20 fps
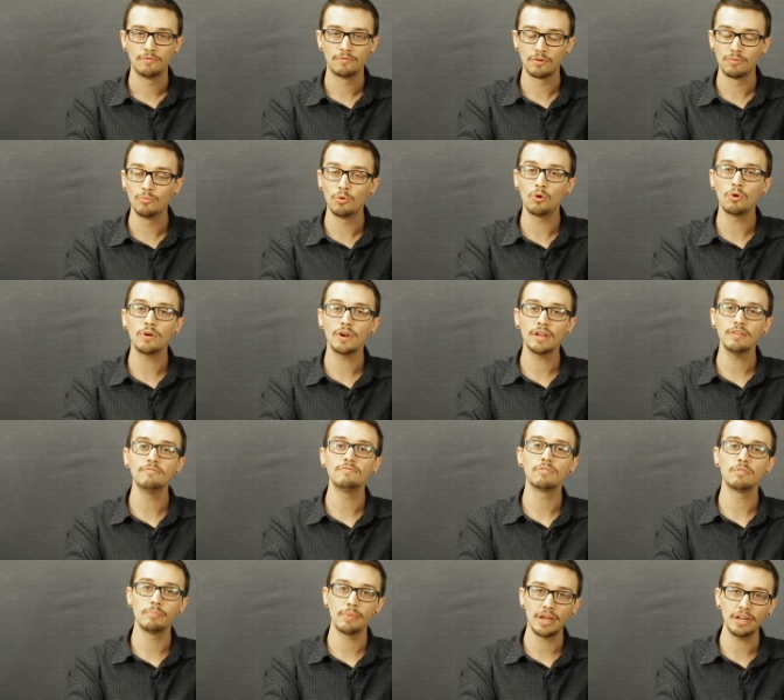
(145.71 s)
For more
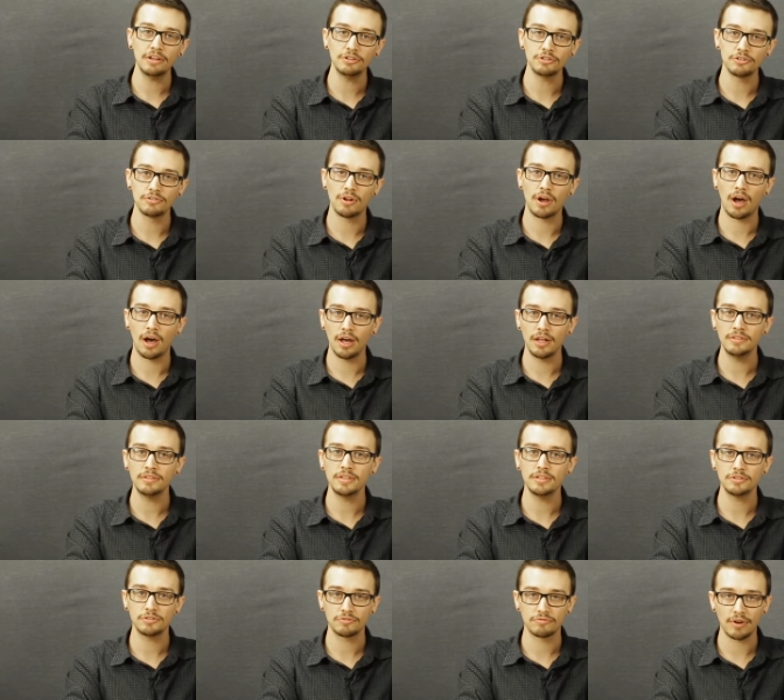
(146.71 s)
information on
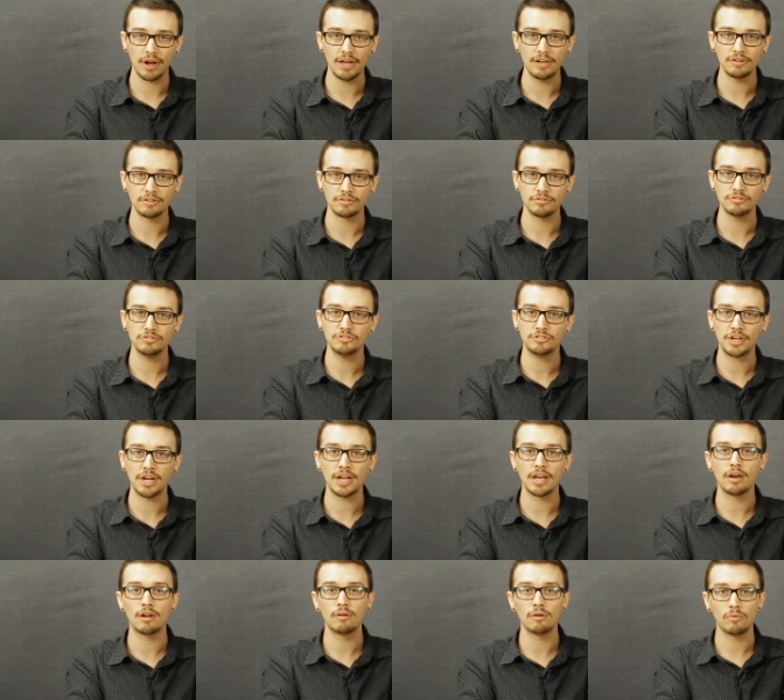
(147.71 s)
these grinders,
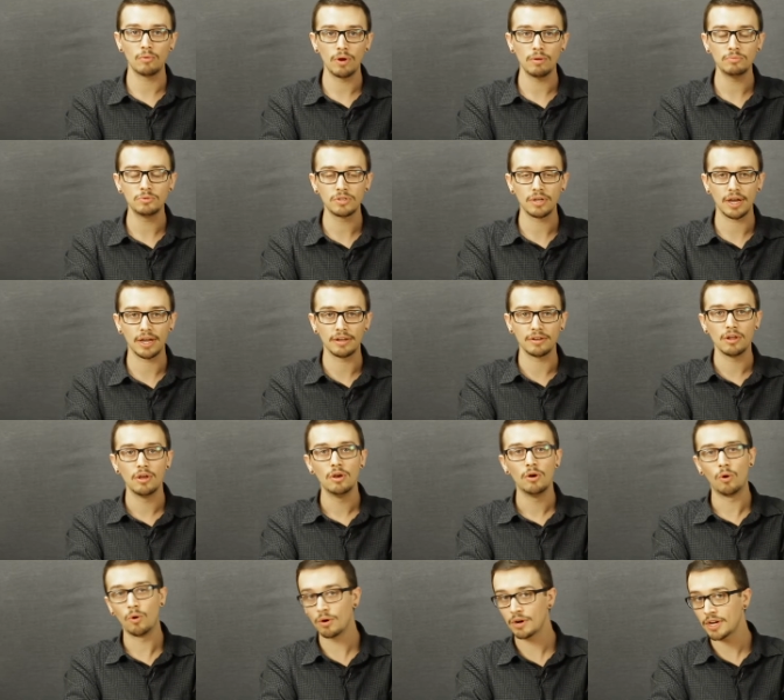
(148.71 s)
check out our website
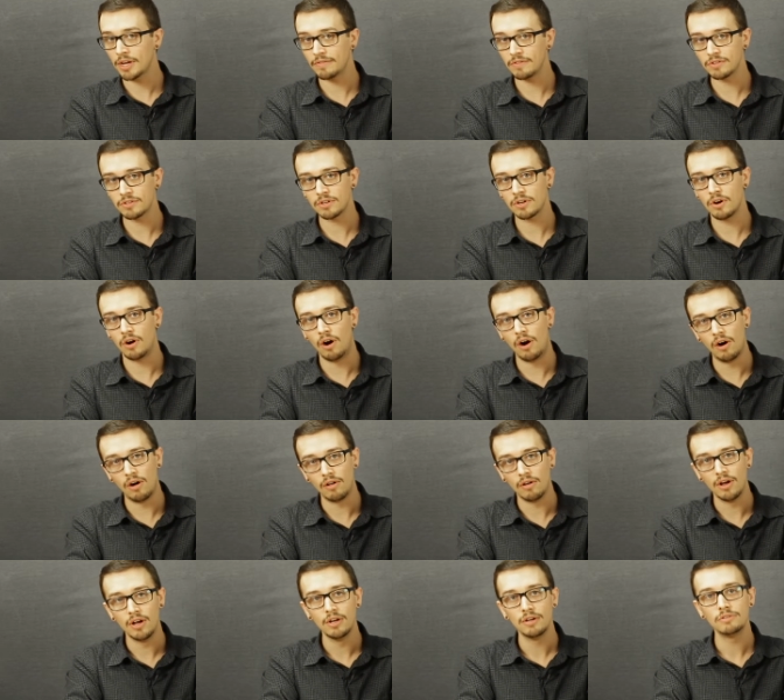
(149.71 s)
or give us a
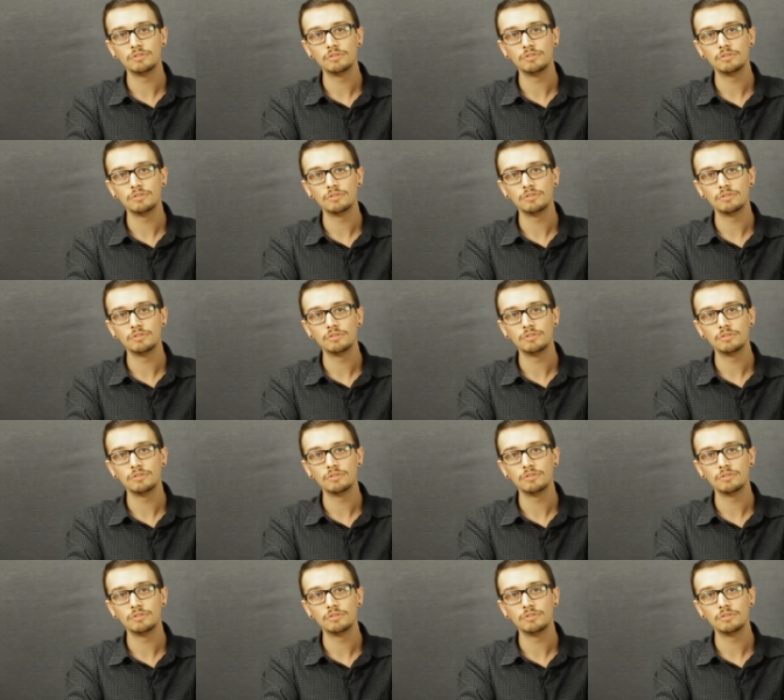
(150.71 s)
call.